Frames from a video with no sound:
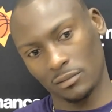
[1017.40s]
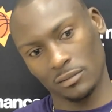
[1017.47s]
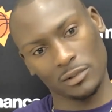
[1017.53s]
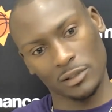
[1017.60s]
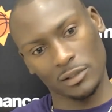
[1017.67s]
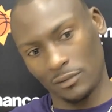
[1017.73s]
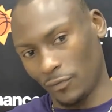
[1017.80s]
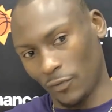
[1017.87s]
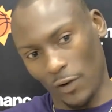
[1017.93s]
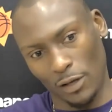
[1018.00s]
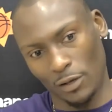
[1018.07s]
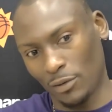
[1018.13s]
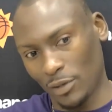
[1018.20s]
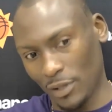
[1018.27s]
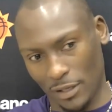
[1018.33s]
the
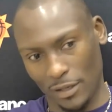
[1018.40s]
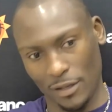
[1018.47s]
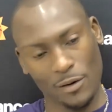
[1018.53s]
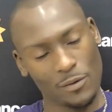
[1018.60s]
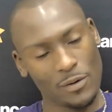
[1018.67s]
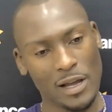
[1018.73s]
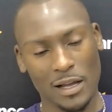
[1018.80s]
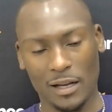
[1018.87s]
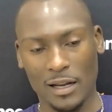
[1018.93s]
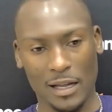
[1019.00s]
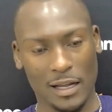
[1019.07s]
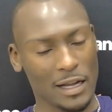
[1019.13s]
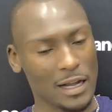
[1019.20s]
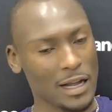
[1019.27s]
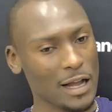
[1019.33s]
following year, we had like
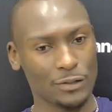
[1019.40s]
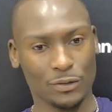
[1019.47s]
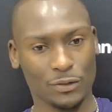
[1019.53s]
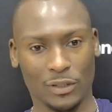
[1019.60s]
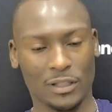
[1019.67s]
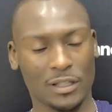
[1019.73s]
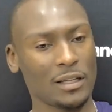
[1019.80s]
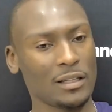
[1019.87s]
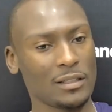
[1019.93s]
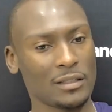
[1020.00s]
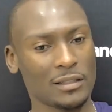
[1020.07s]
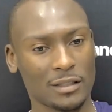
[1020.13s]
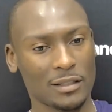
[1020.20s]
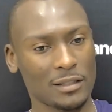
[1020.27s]
one hundred kids.